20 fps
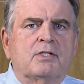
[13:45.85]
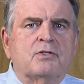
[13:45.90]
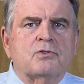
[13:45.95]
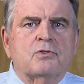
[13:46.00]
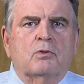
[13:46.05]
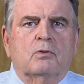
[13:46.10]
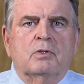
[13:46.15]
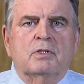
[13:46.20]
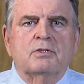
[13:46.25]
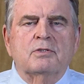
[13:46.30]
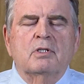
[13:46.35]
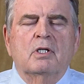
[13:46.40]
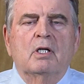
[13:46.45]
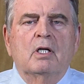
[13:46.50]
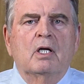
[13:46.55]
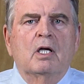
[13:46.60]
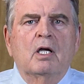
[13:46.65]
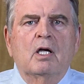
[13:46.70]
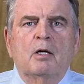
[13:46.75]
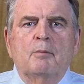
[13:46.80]
stories.
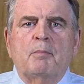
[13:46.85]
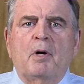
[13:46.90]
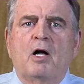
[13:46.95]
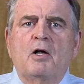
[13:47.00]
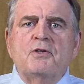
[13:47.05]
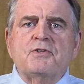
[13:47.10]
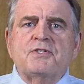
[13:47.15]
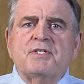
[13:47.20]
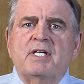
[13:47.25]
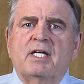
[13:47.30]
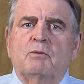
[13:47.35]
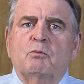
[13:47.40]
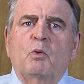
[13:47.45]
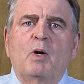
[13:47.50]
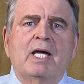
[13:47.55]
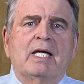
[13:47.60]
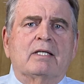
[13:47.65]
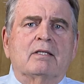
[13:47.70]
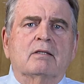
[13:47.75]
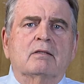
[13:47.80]
Paul said,
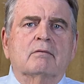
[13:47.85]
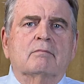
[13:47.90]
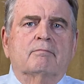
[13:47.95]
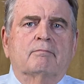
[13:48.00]
wait,